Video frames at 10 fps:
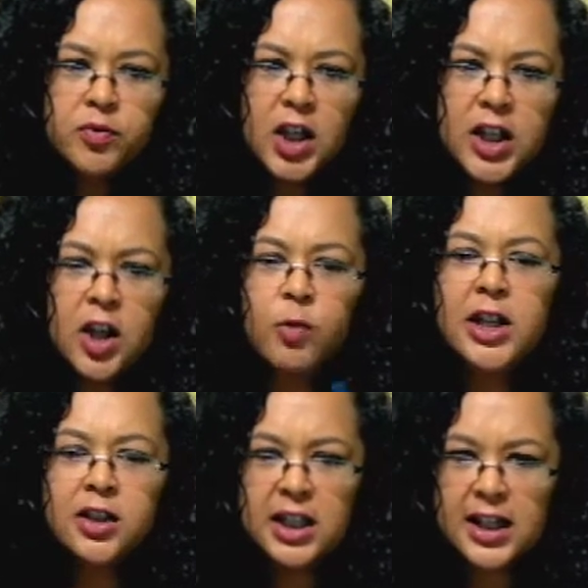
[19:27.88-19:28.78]
you know, we're
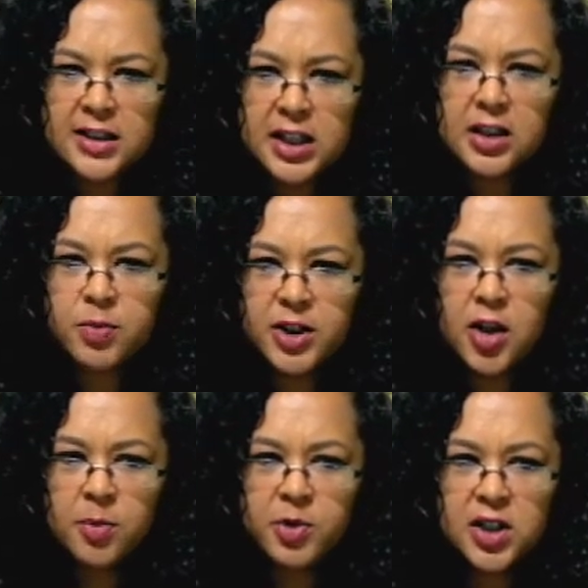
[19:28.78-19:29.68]
looking at treatment
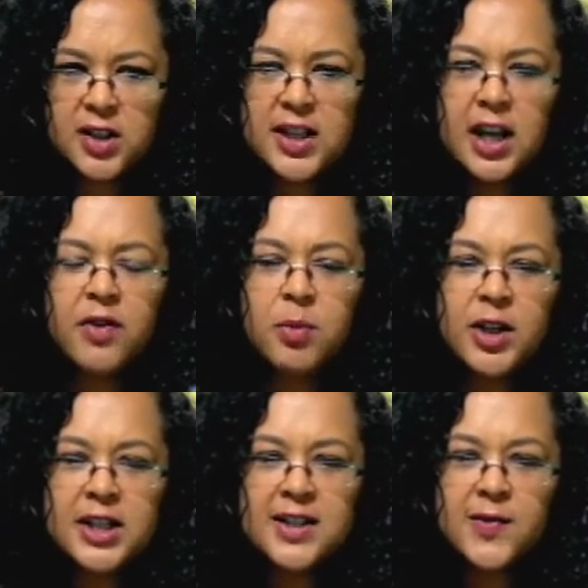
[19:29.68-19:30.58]
options.
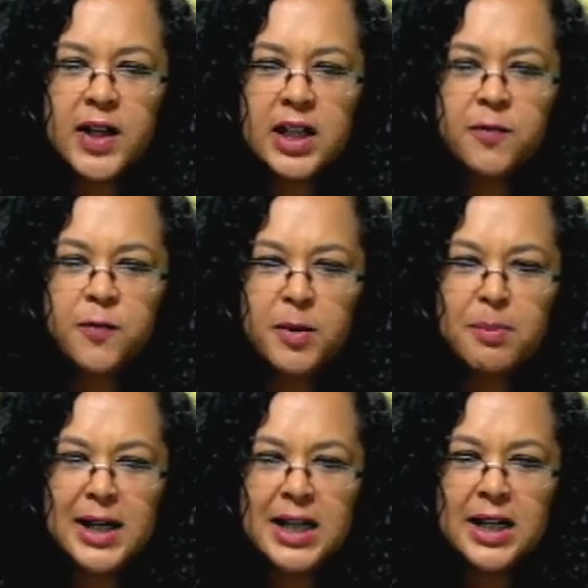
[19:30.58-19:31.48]
Everybody is very
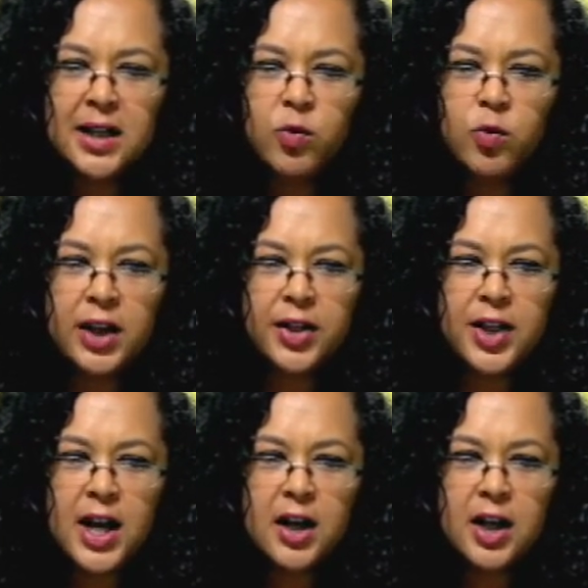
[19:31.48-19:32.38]
familiar with
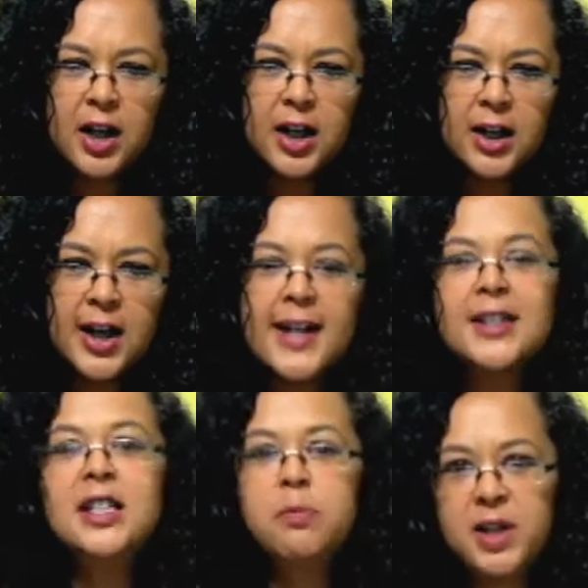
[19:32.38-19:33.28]

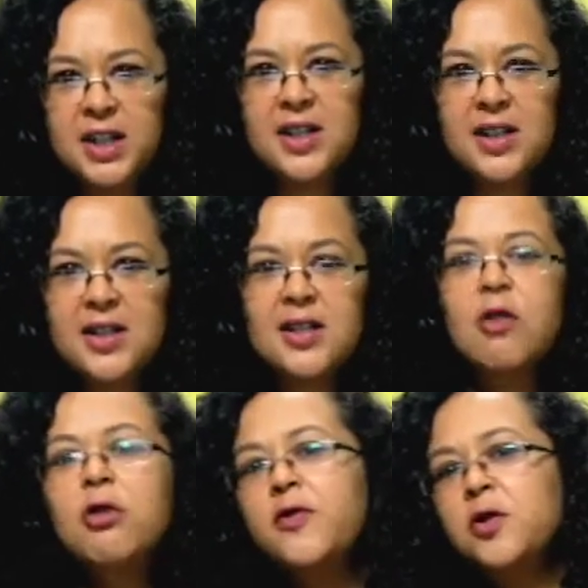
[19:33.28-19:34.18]
antidepressants. So
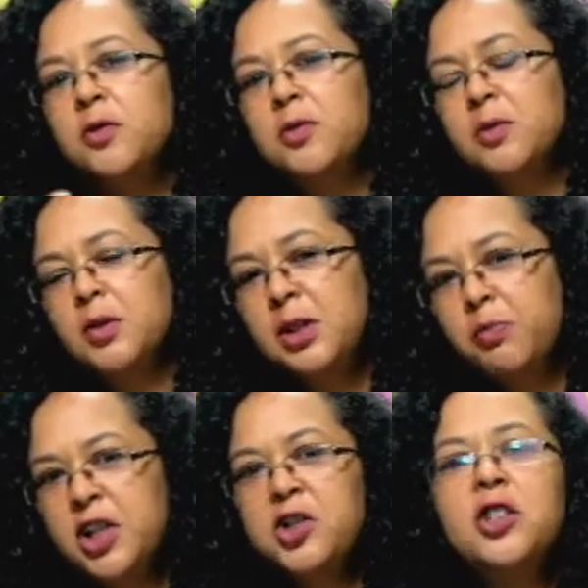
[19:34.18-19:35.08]
if you
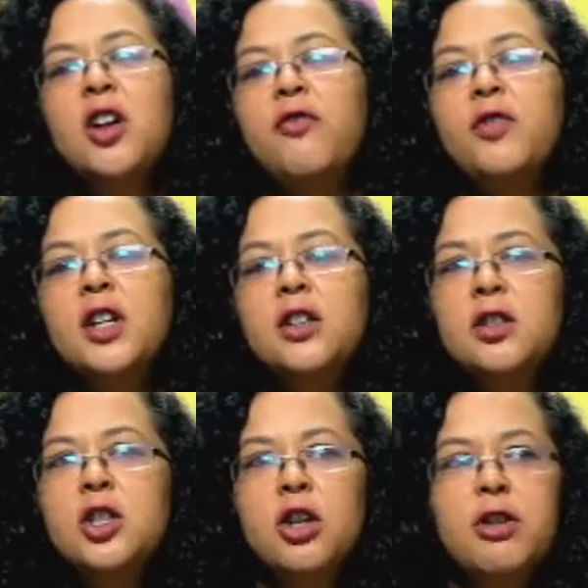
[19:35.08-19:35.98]
depression often,
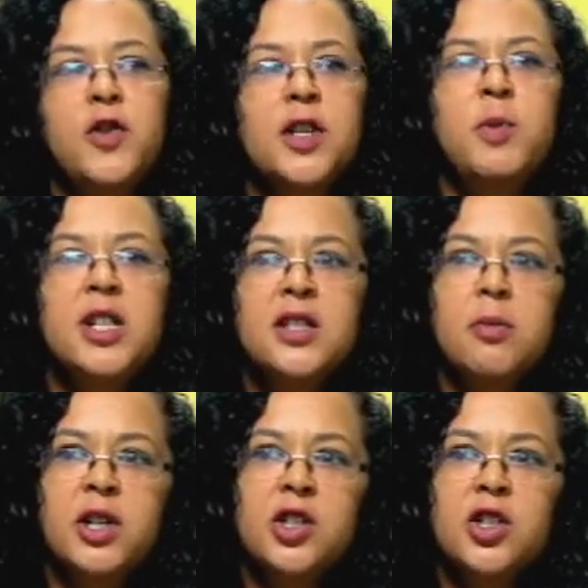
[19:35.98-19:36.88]
you know, if you experience
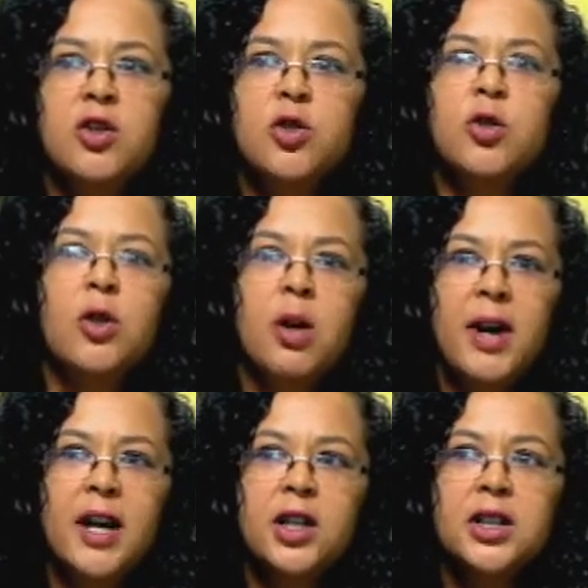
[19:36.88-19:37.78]
depression or you talk
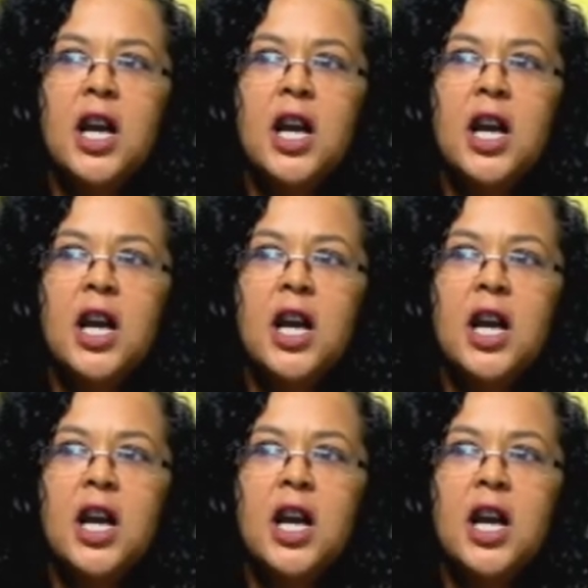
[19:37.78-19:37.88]
about it,